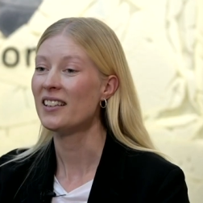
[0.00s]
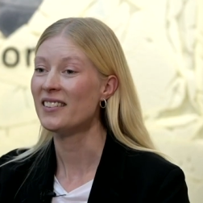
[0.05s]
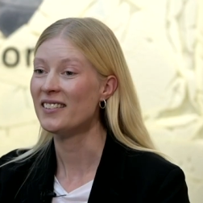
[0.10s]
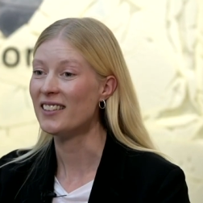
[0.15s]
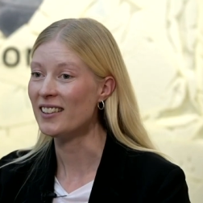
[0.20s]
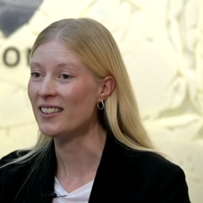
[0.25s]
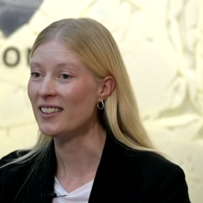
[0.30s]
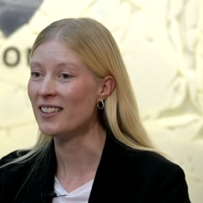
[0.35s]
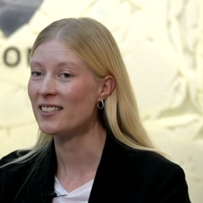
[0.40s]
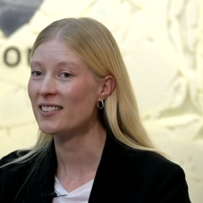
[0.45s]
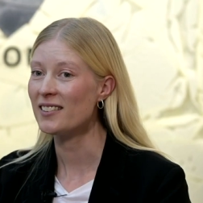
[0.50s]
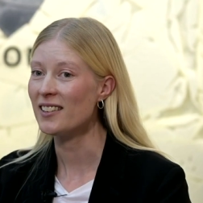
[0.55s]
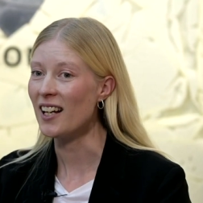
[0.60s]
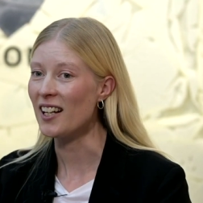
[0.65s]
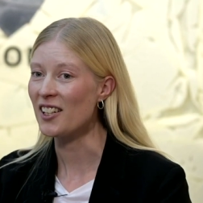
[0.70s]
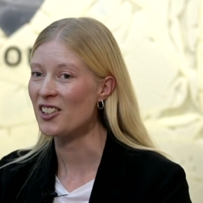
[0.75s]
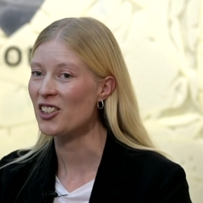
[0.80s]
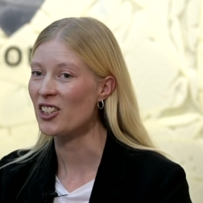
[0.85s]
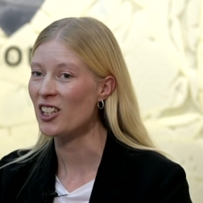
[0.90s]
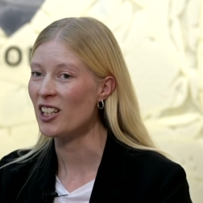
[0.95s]
I didn't
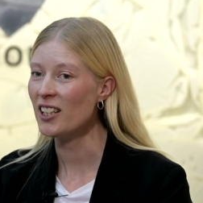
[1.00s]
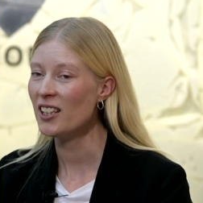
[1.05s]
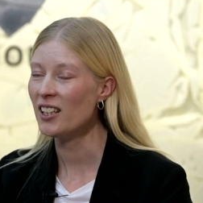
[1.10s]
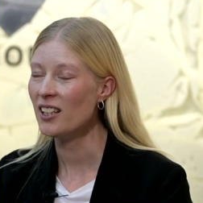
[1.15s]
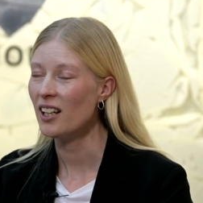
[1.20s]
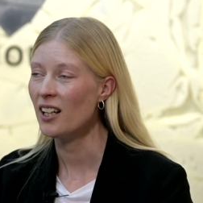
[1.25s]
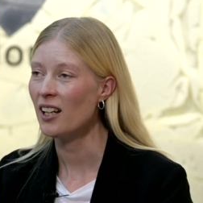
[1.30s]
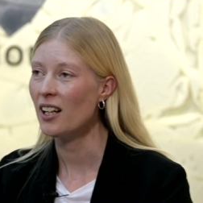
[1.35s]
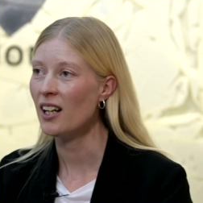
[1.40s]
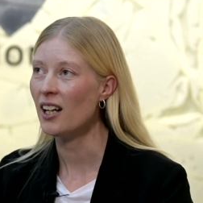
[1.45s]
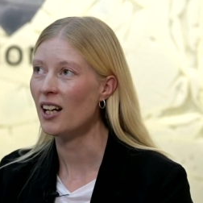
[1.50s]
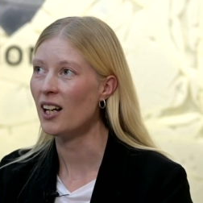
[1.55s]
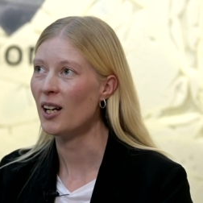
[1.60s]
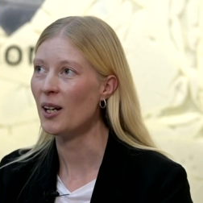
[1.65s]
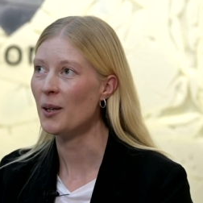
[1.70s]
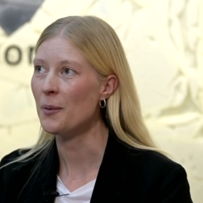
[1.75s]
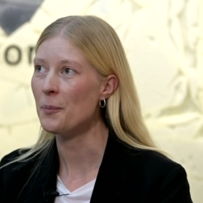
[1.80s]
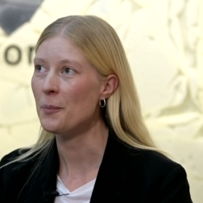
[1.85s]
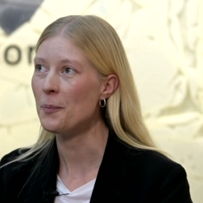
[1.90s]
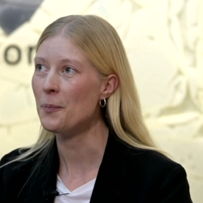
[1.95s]
actually,
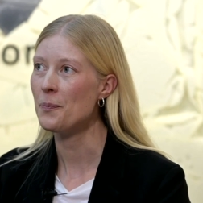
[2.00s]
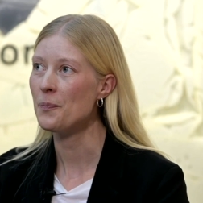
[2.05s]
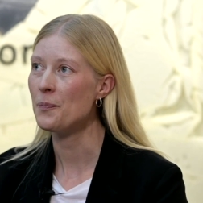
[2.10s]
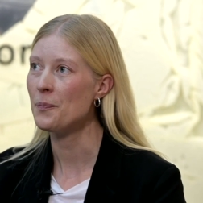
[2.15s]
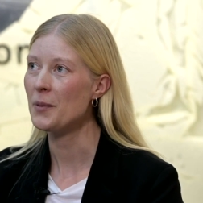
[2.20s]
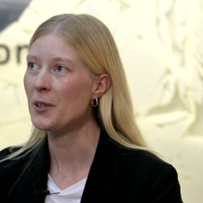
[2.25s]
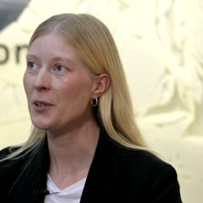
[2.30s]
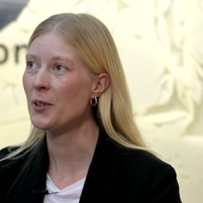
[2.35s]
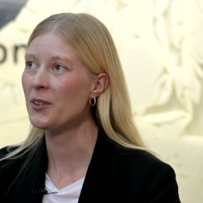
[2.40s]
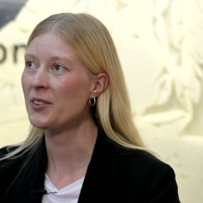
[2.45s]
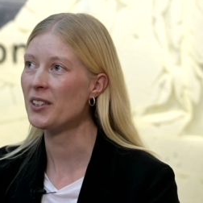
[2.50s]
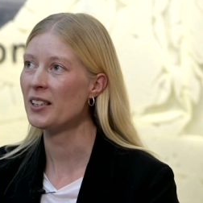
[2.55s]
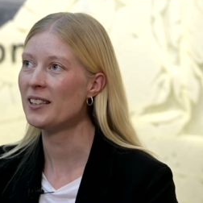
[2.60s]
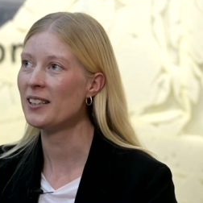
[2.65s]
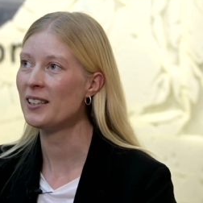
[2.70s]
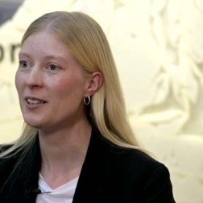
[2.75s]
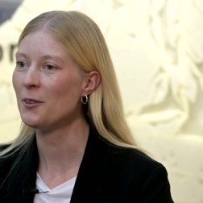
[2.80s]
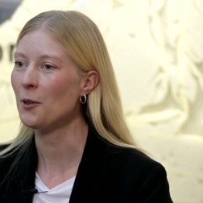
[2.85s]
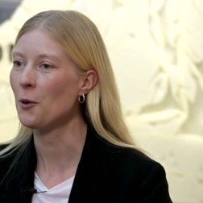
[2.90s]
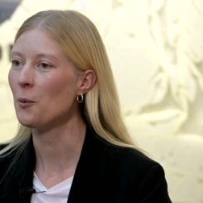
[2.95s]
um, because I
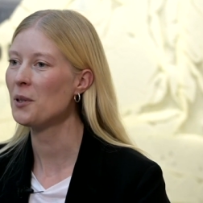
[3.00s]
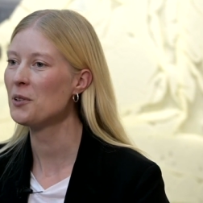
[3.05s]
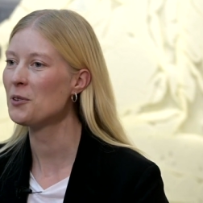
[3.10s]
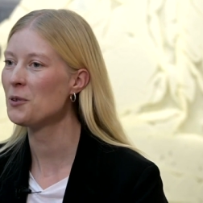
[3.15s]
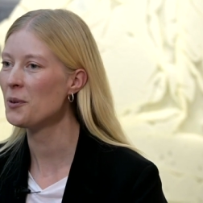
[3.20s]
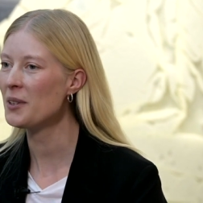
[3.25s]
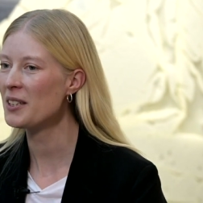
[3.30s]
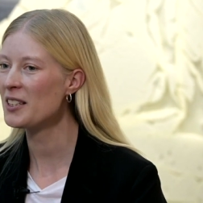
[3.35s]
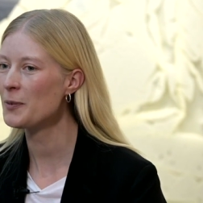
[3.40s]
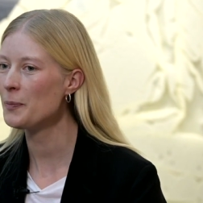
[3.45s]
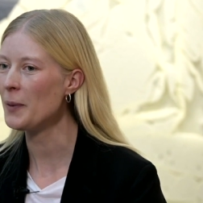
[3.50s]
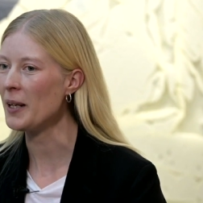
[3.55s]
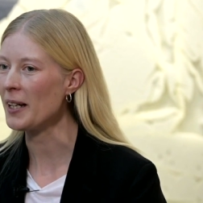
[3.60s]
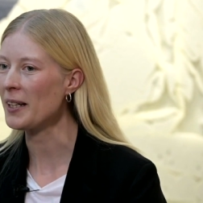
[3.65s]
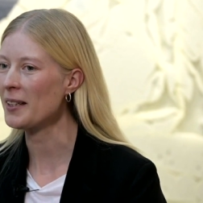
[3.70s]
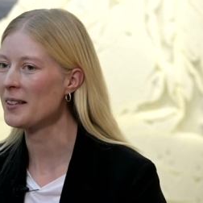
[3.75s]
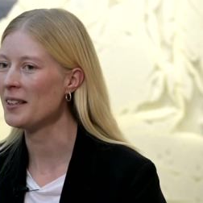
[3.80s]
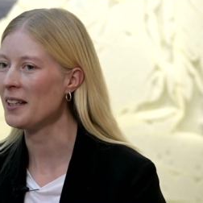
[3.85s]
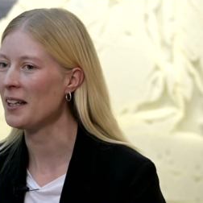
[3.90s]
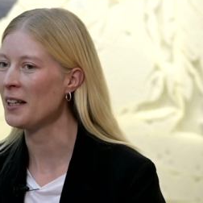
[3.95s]
didn't know what to
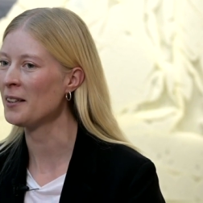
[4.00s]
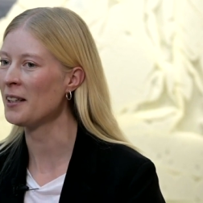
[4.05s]
expect.